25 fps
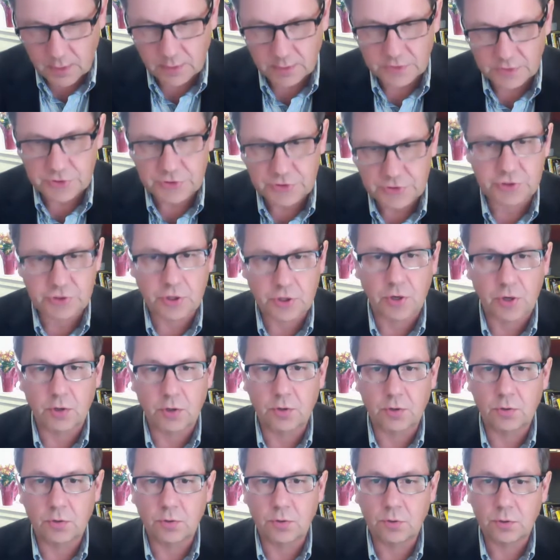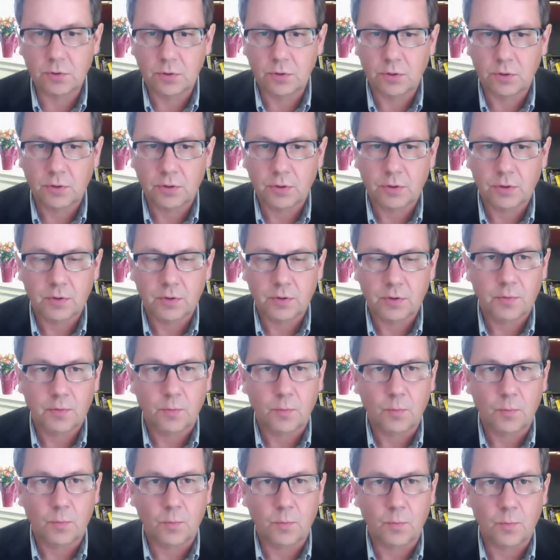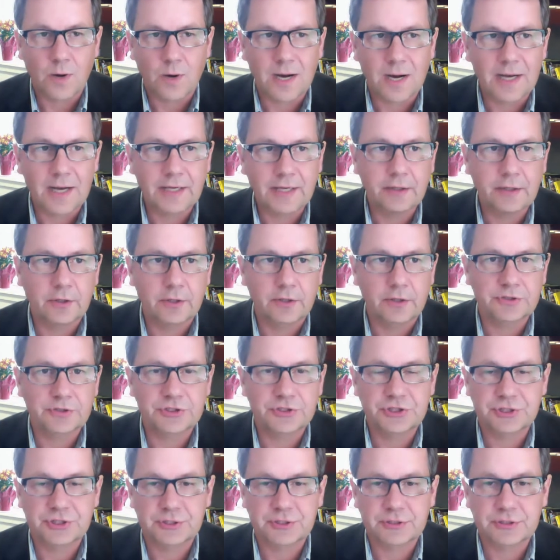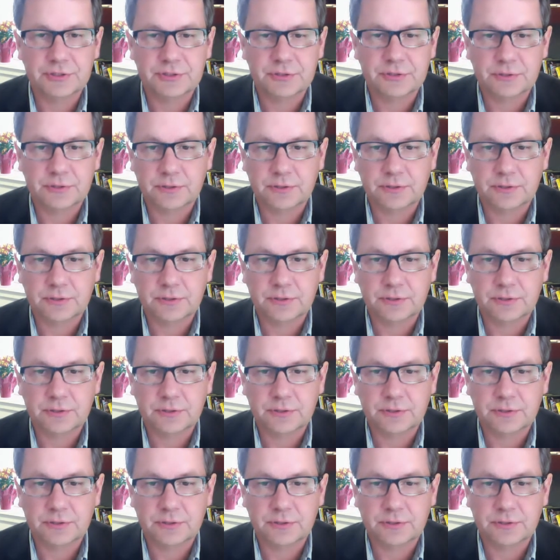So why not just